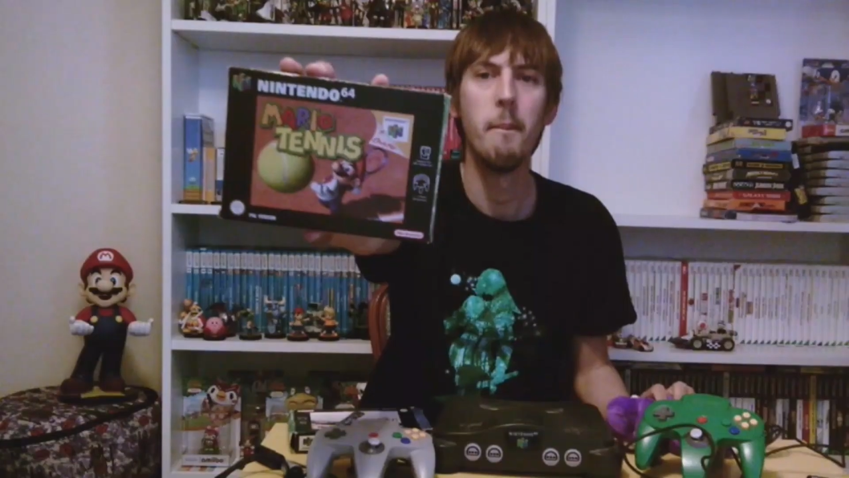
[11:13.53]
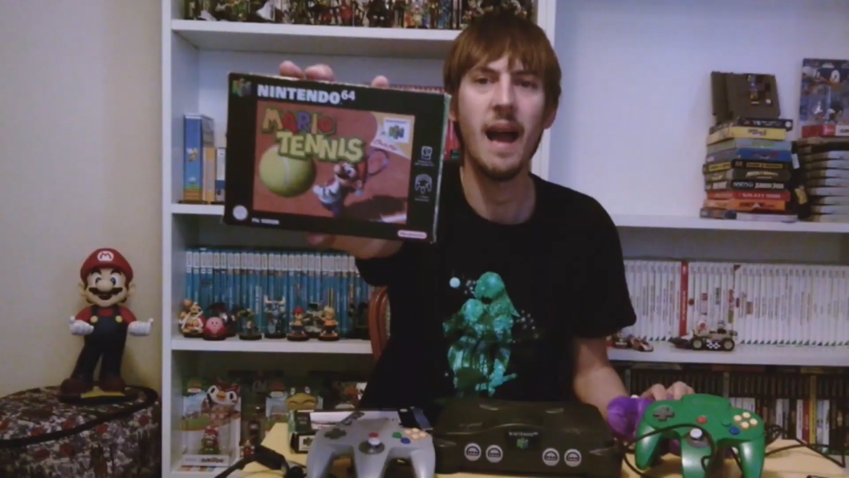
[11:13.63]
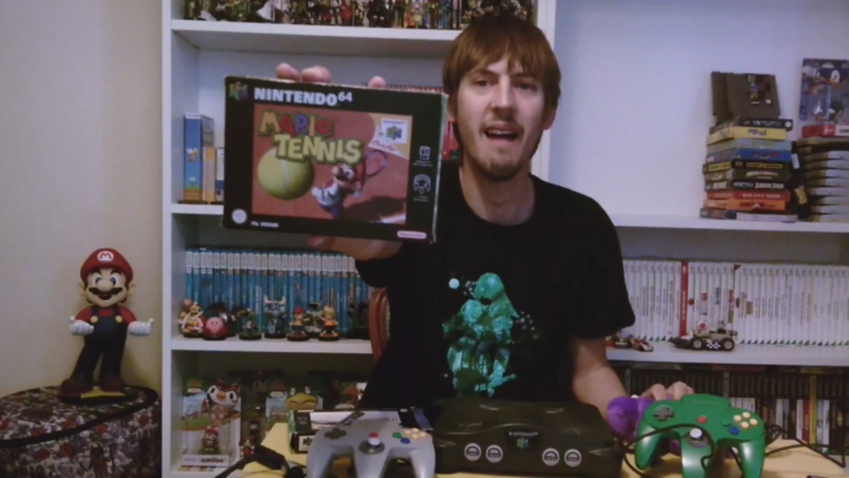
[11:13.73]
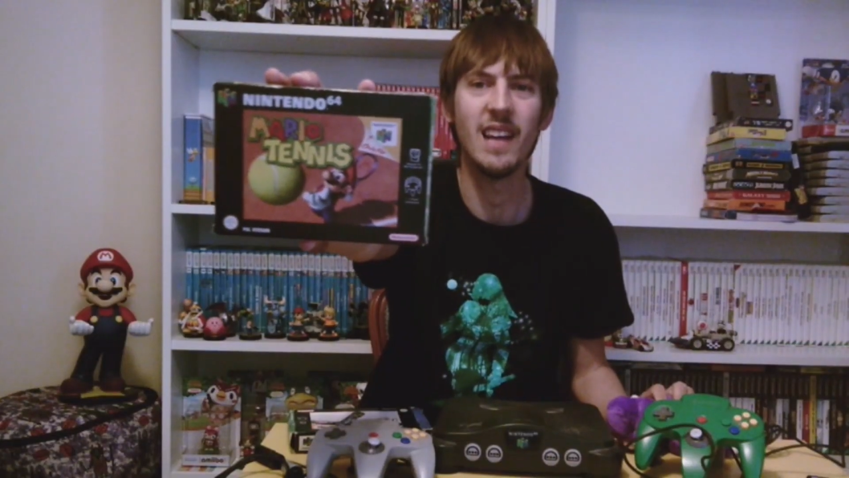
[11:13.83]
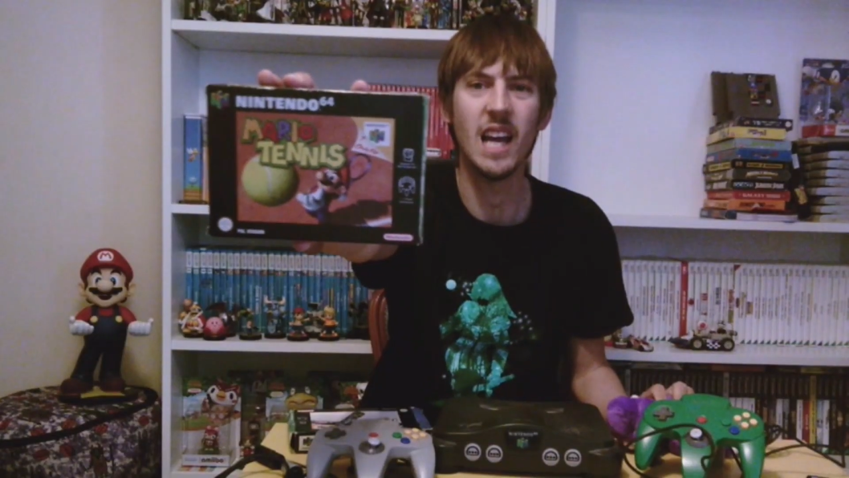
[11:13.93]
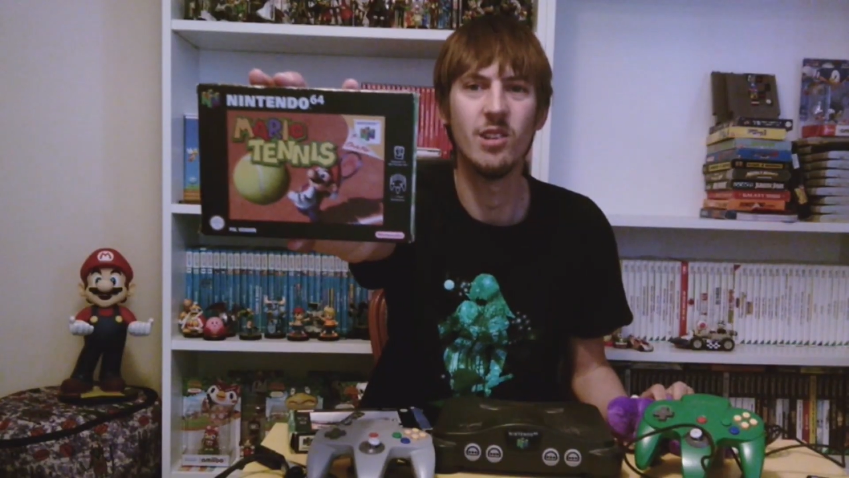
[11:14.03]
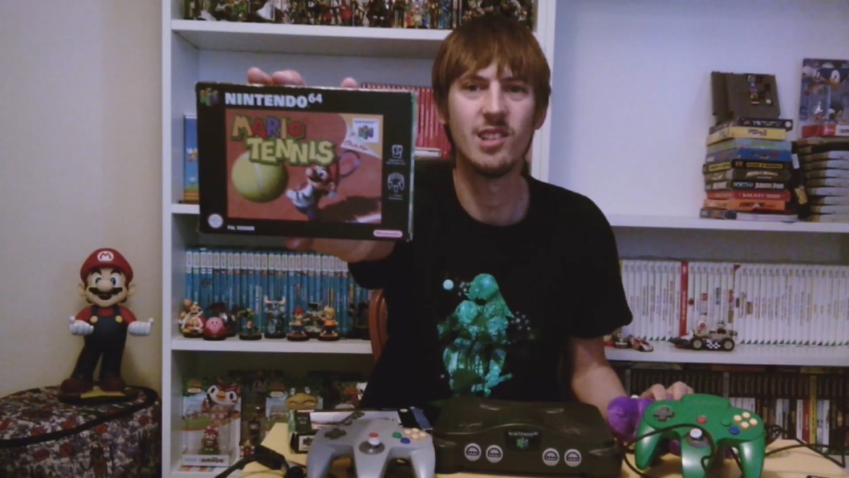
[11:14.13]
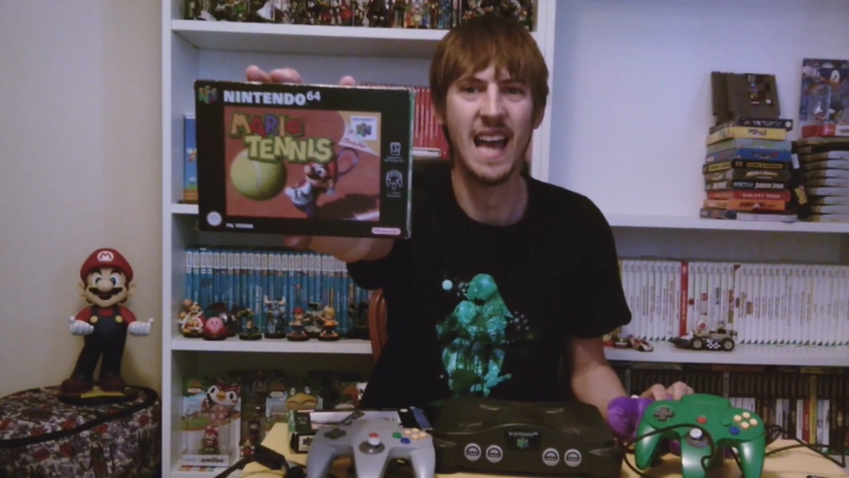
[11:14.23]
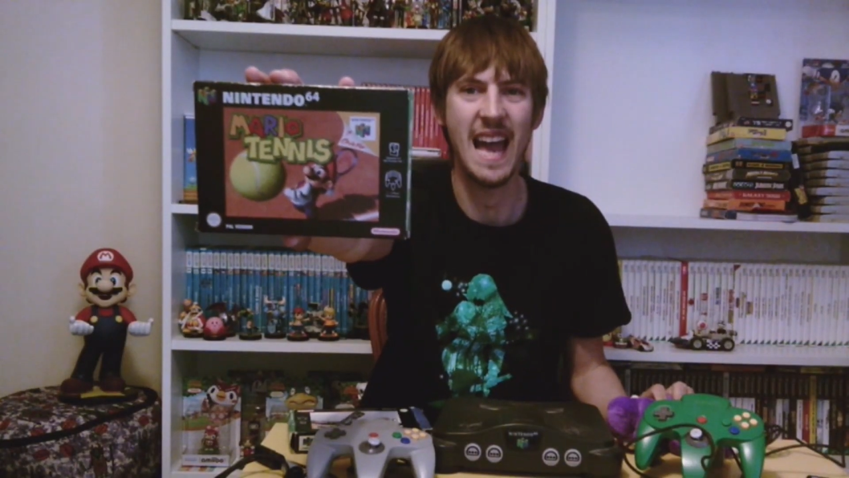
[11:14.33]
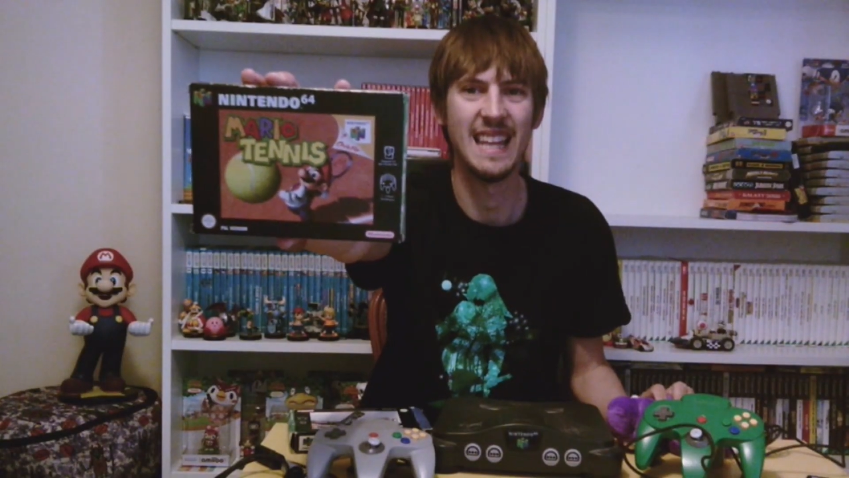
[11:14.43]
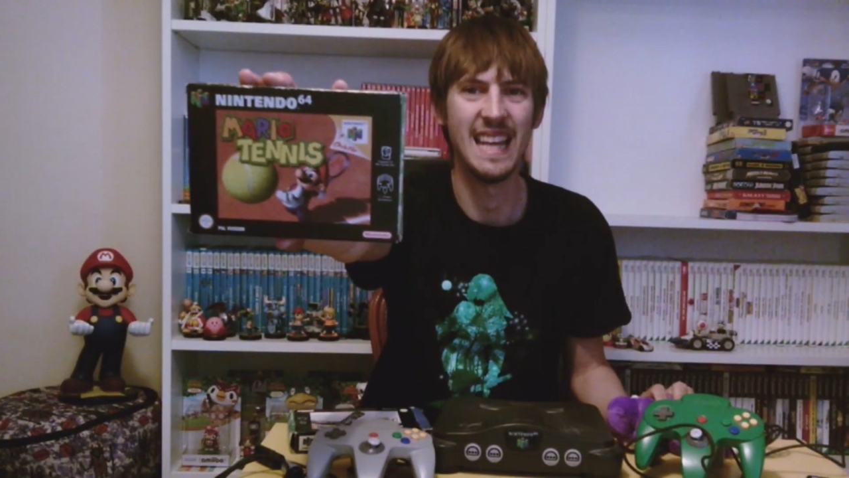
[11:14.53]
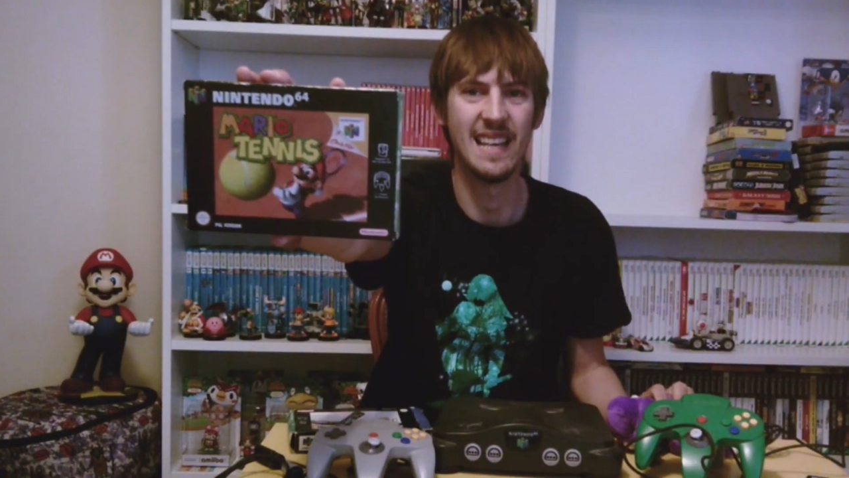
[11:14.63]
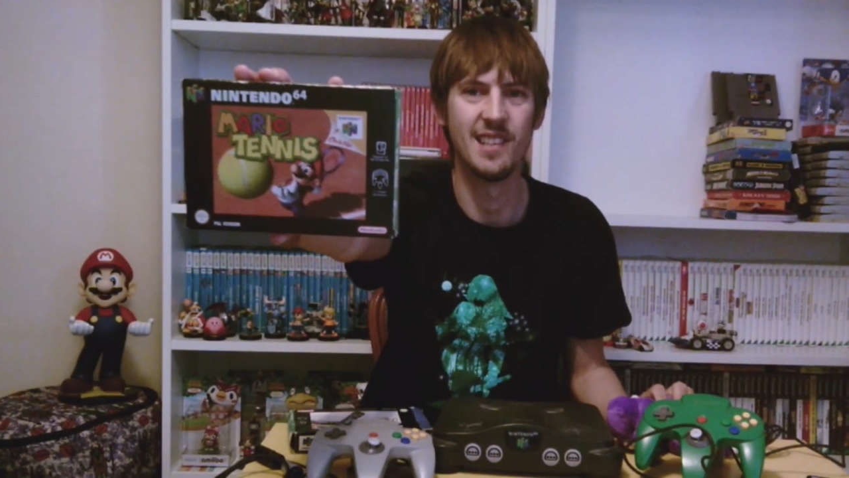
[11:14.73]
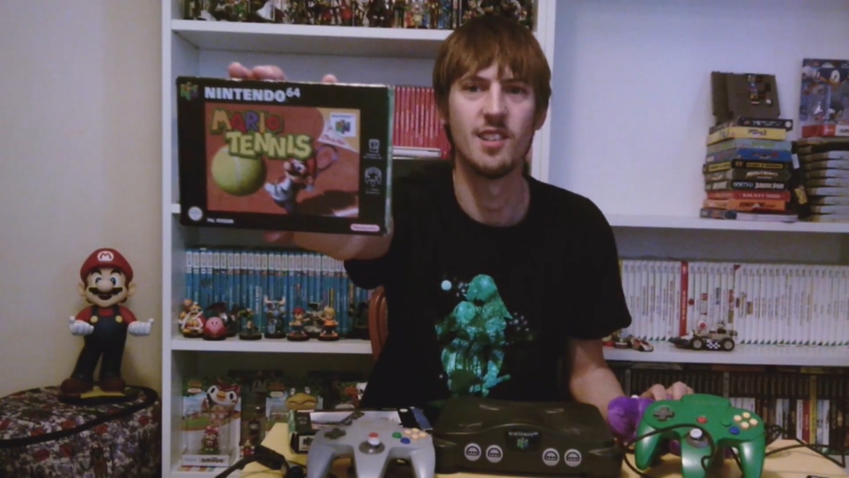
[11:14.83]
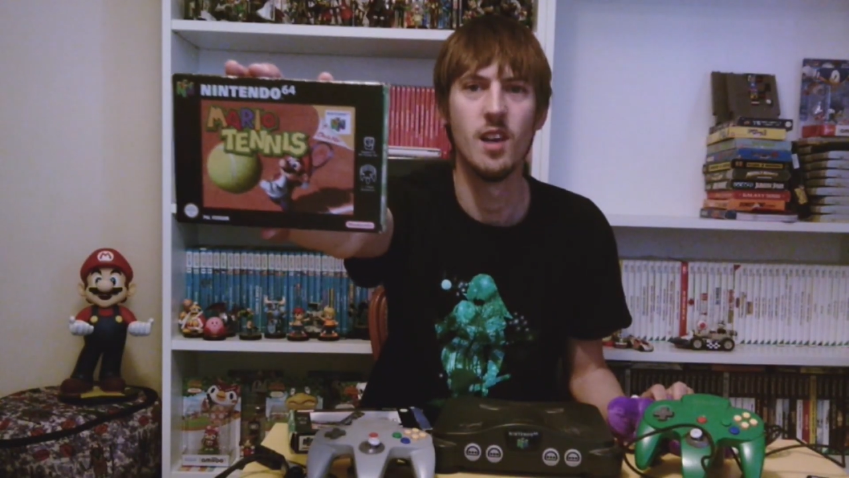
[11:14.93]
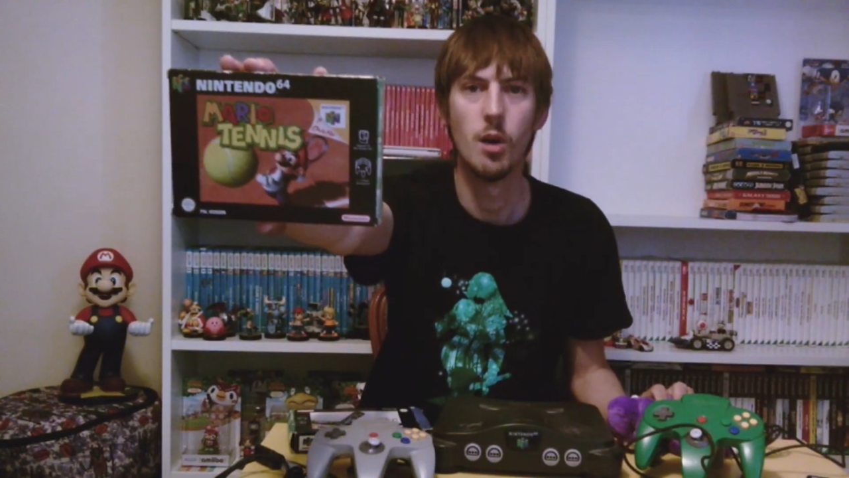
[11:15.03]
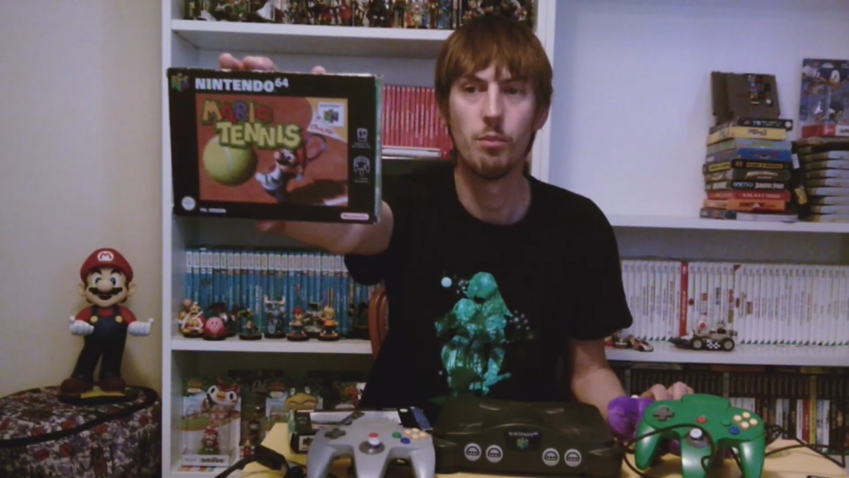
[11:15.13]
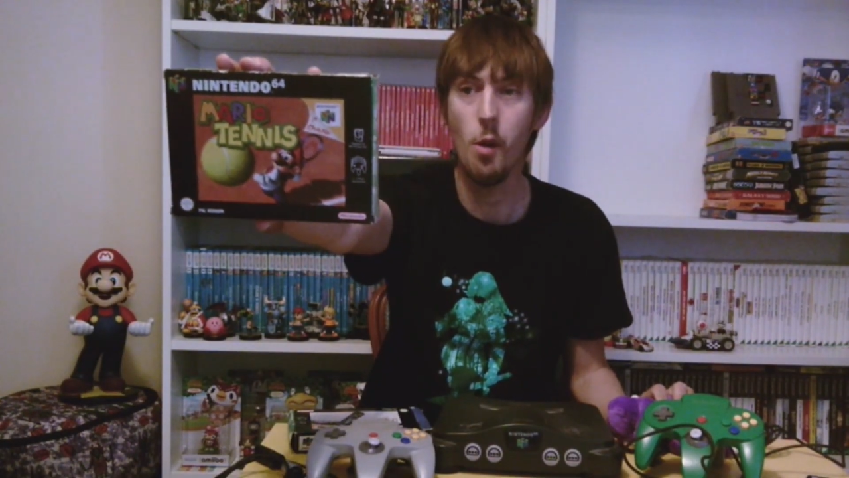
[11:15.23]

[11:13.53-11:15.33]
Mario Tennis,